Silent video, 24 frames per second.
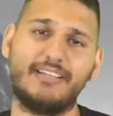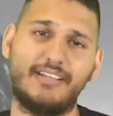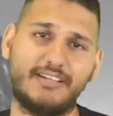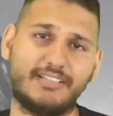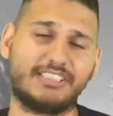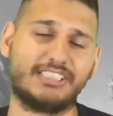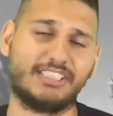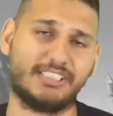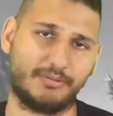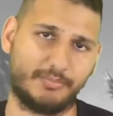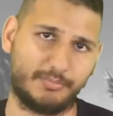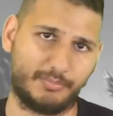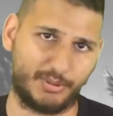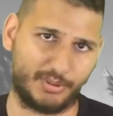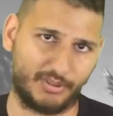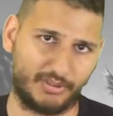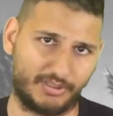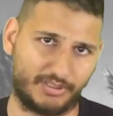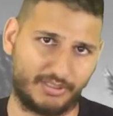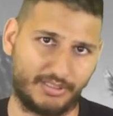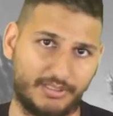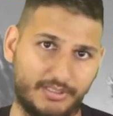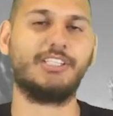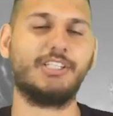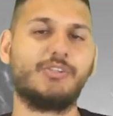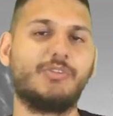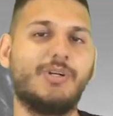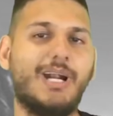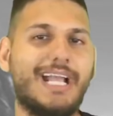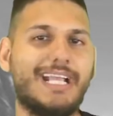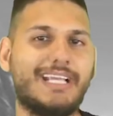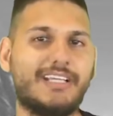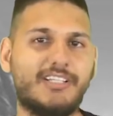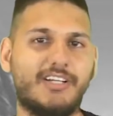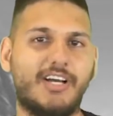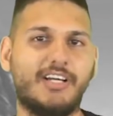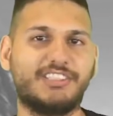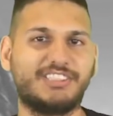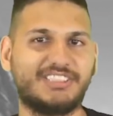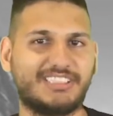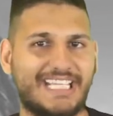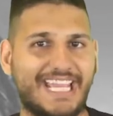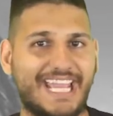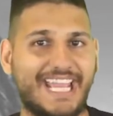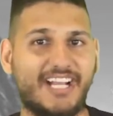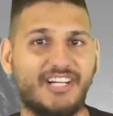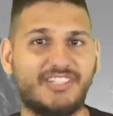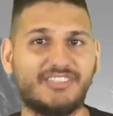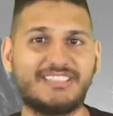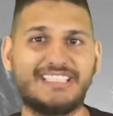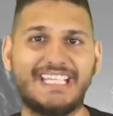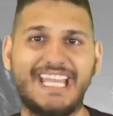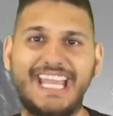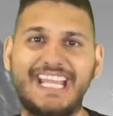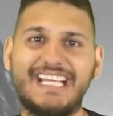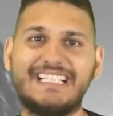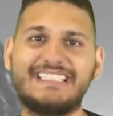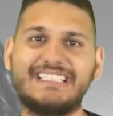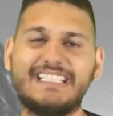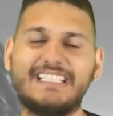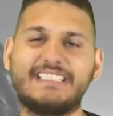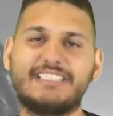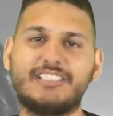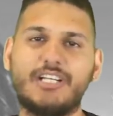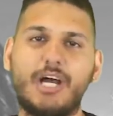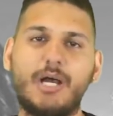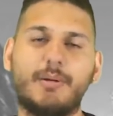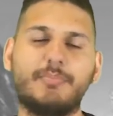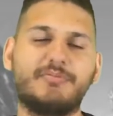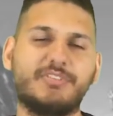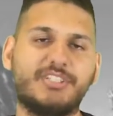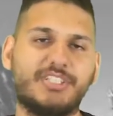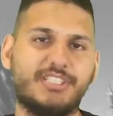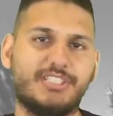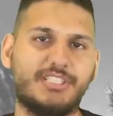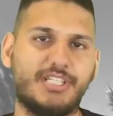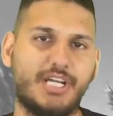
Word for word: Luxembourg. The Krakonoš tale takes us up to